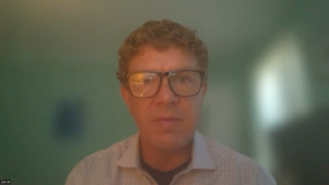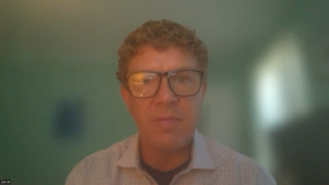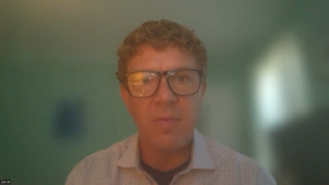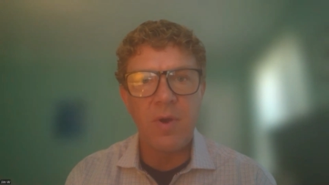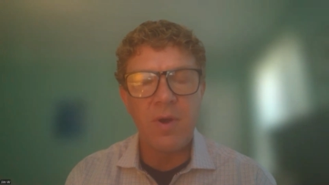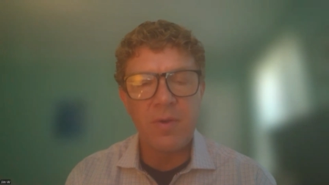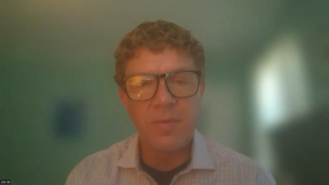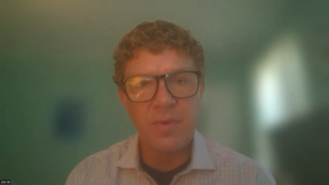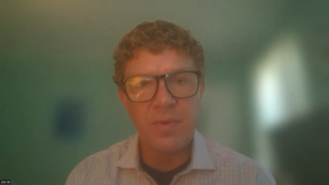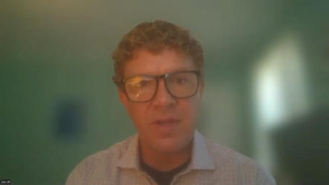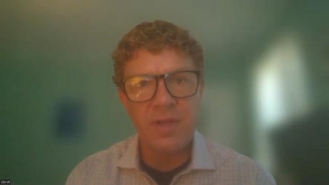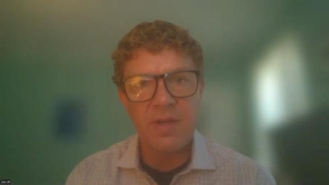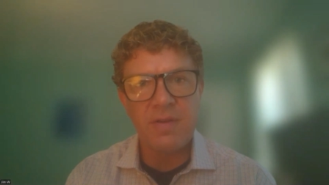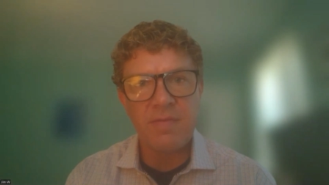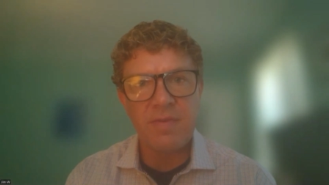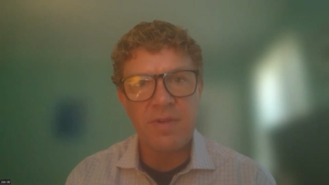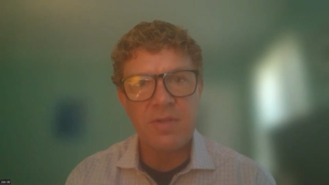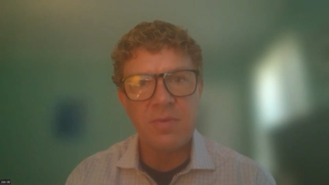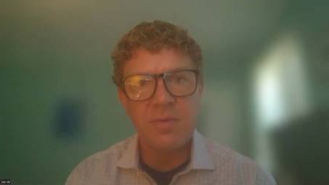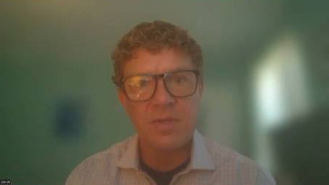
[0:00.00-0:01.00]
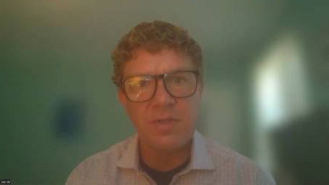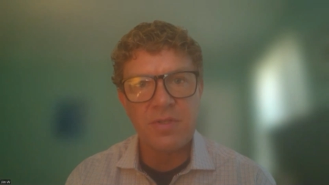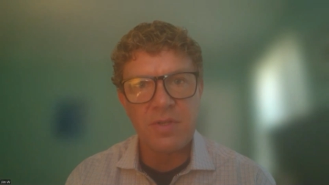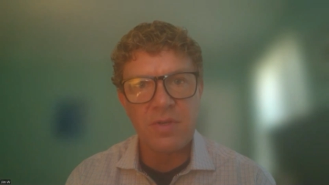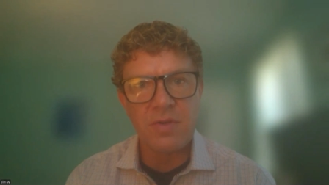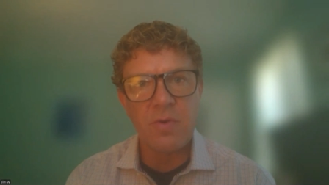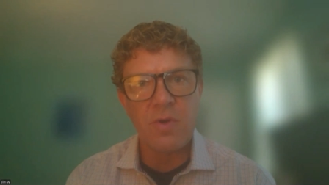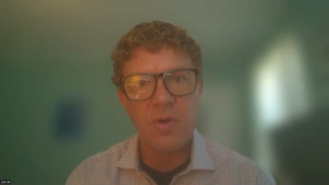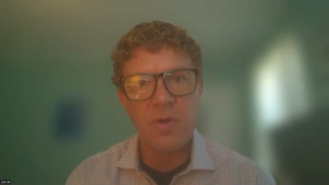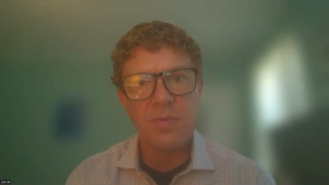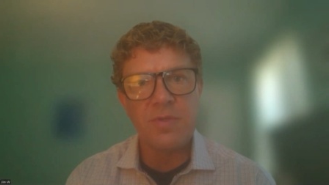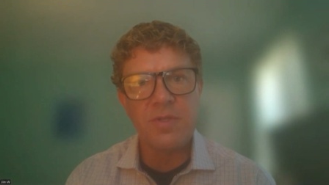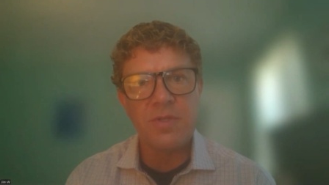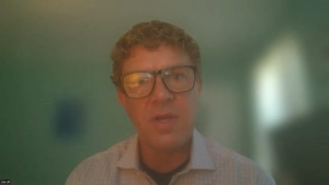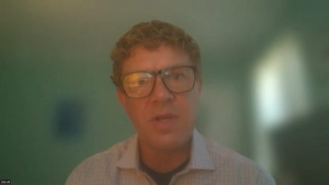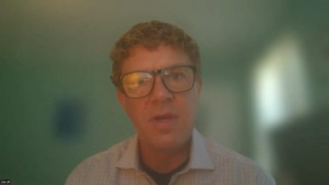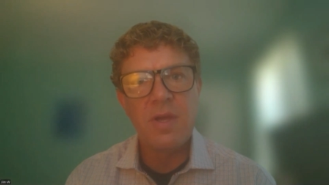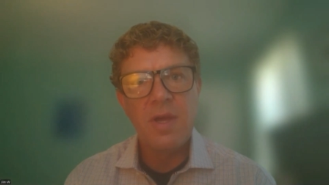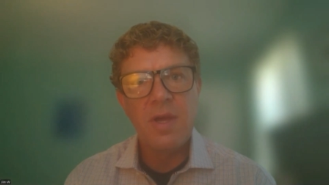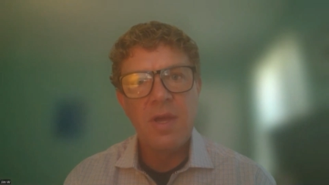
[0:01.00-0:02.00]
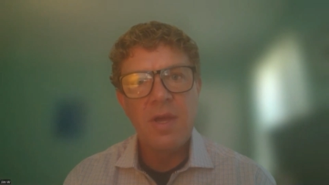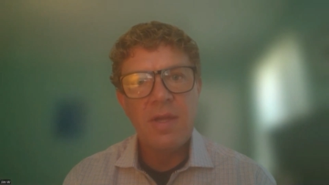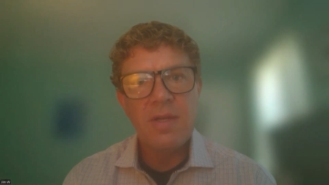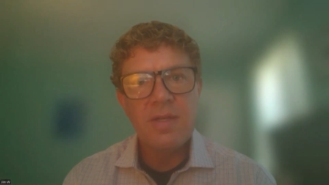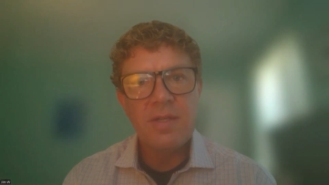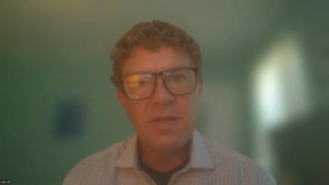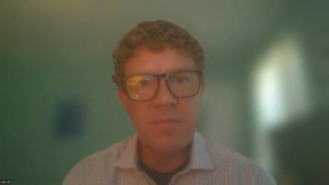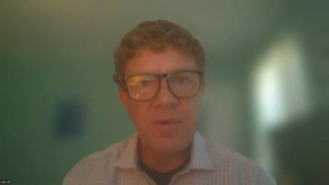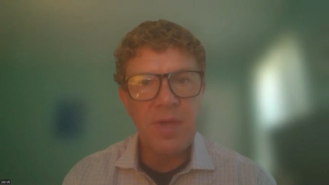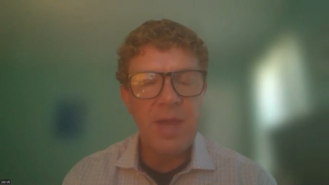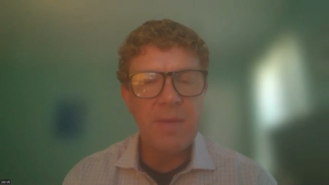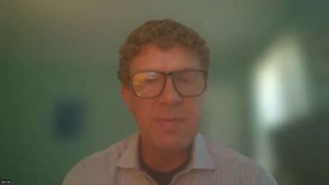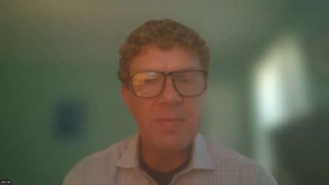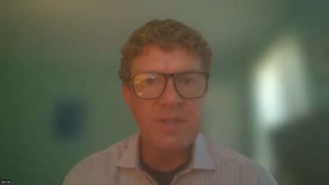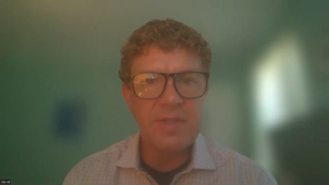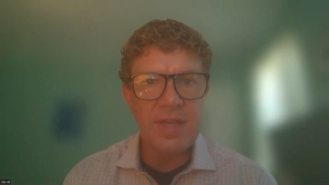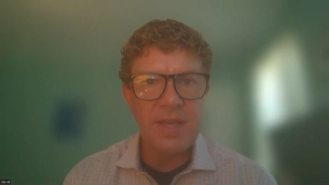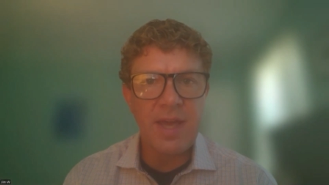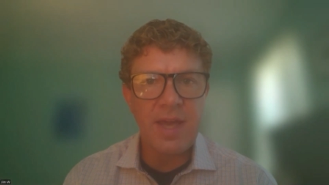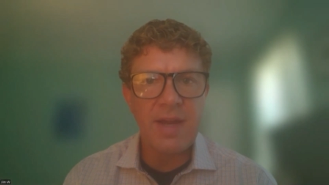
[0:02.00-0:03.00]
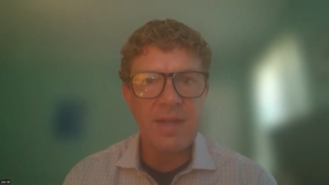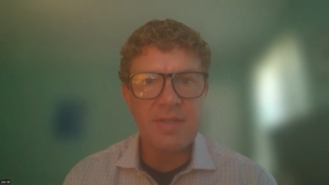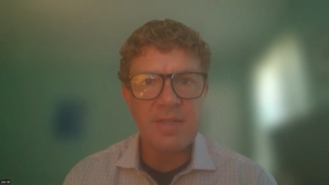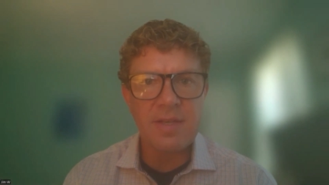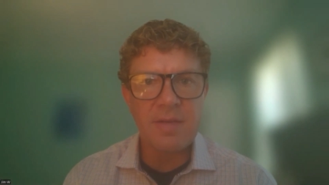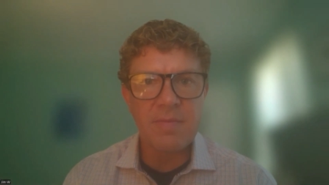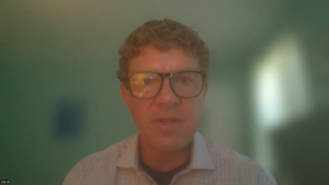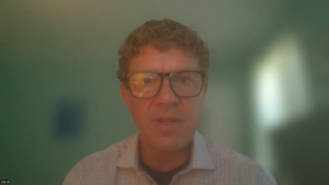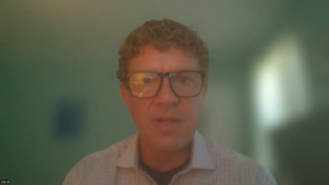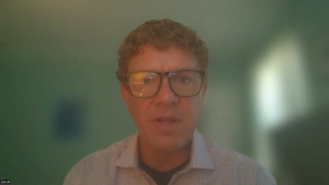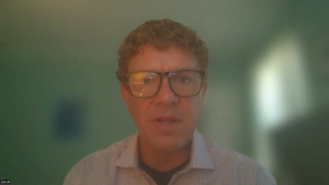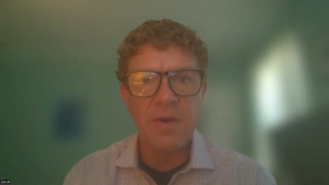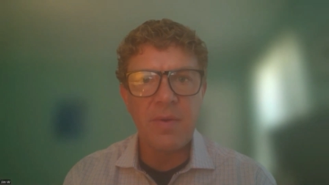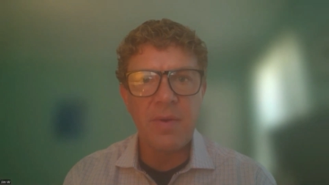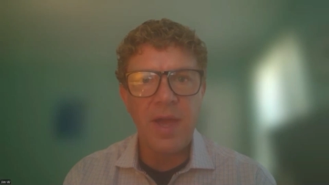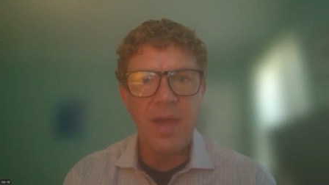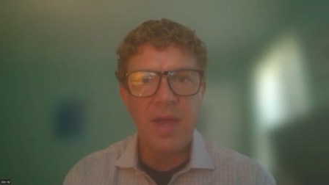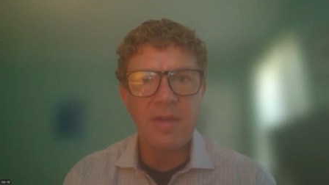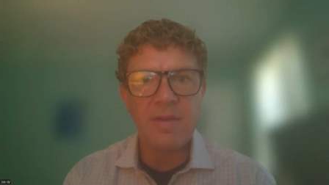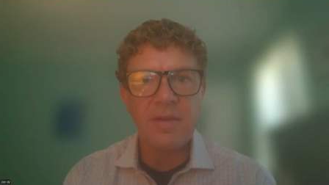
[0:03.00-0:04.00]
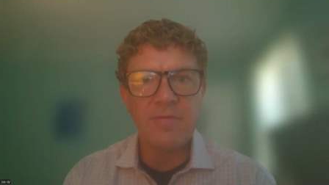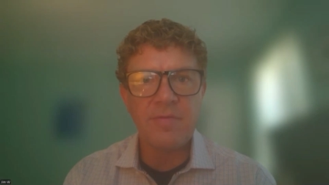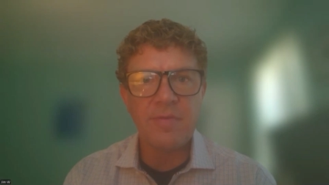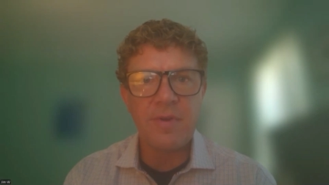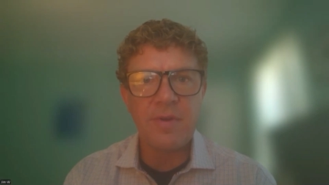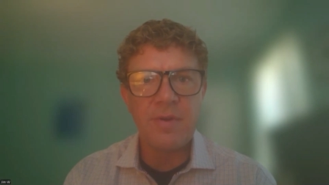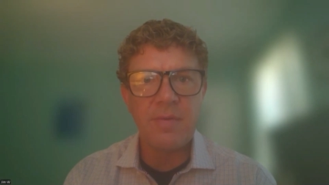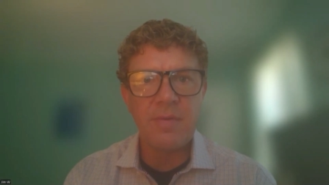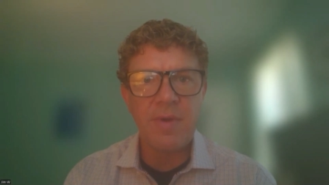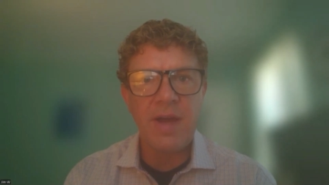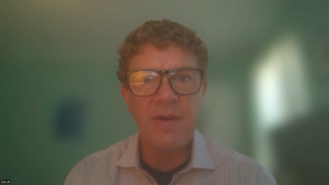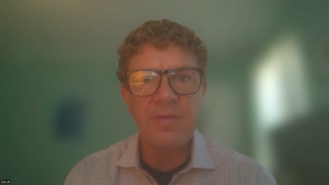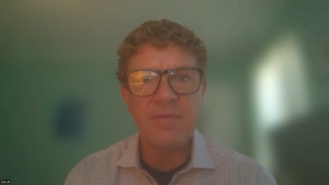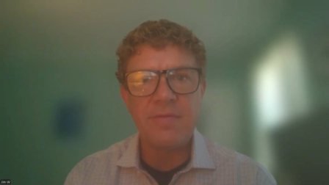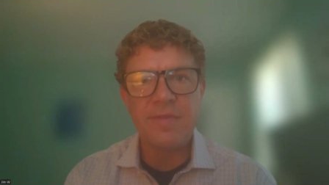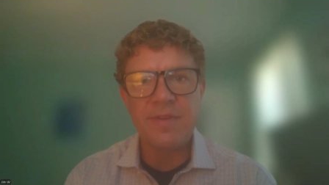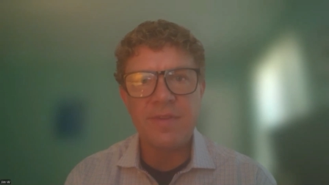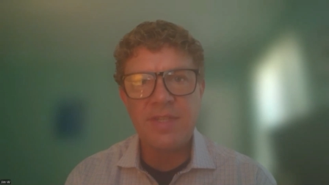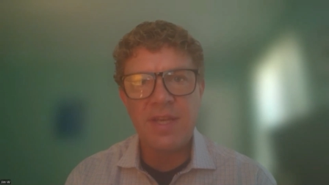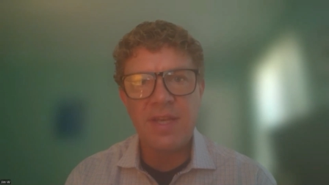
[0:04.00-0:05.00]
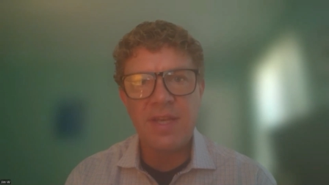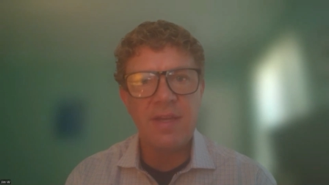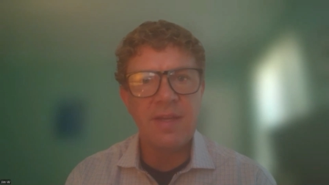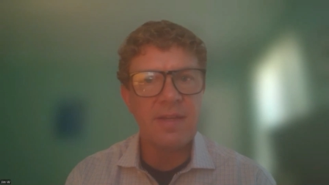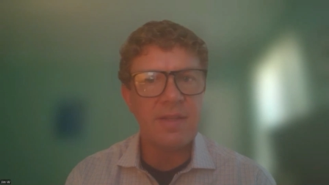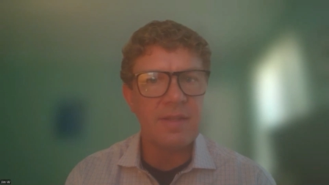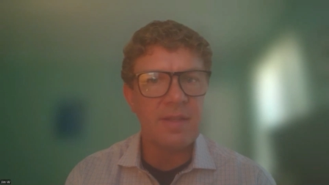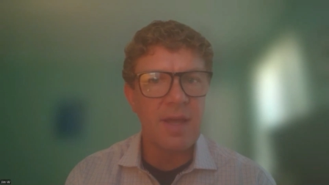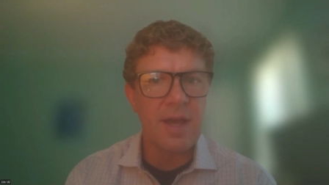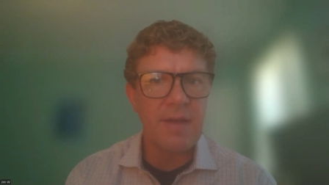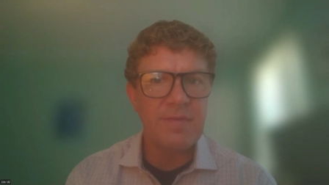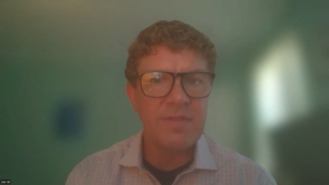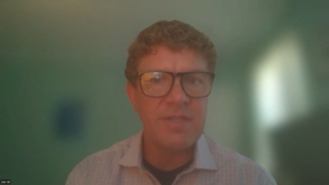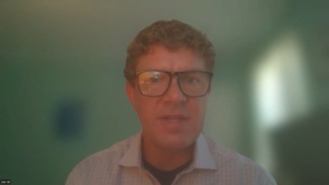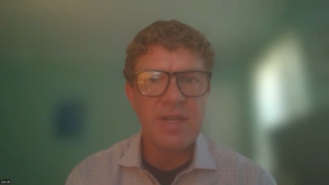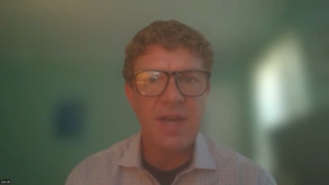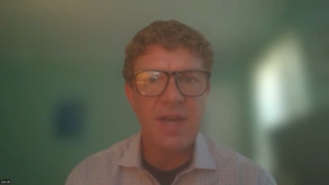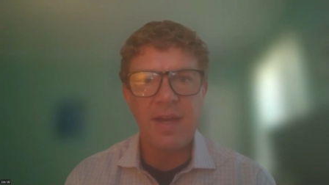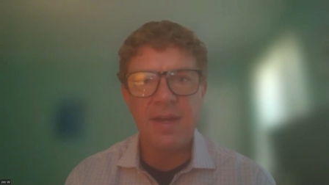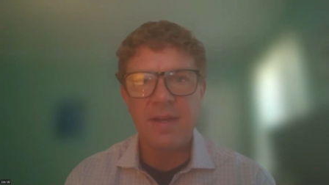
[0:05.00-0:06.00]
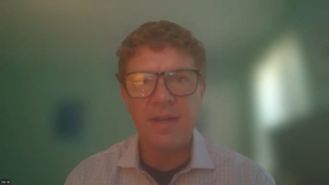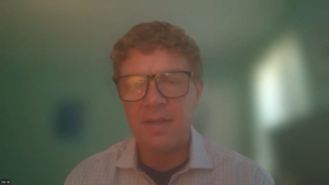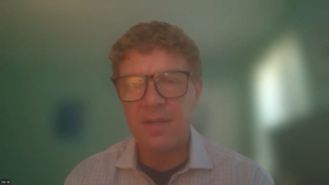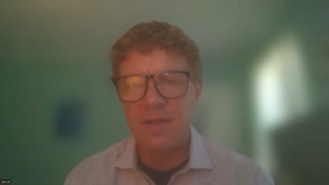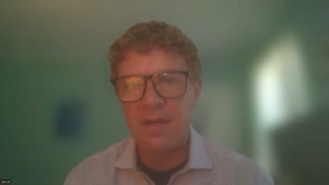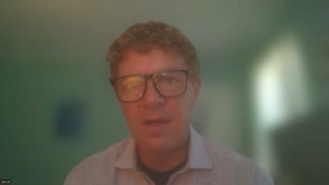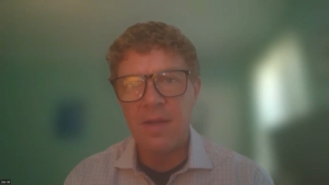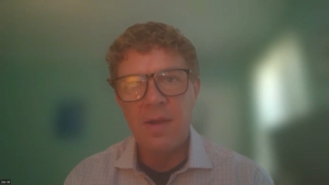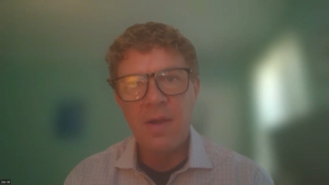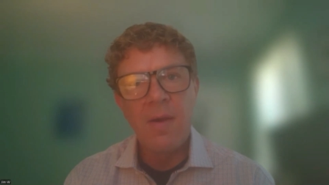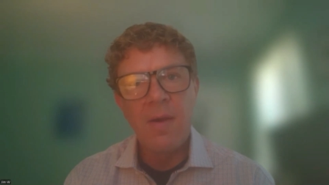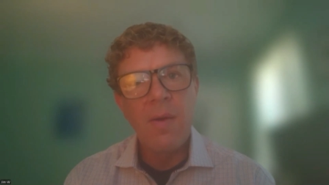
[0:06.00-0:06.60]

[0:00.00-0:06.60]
work with individuals and groups to be able to get at some of the low-hanging fruit around fatigue and lifestyle and,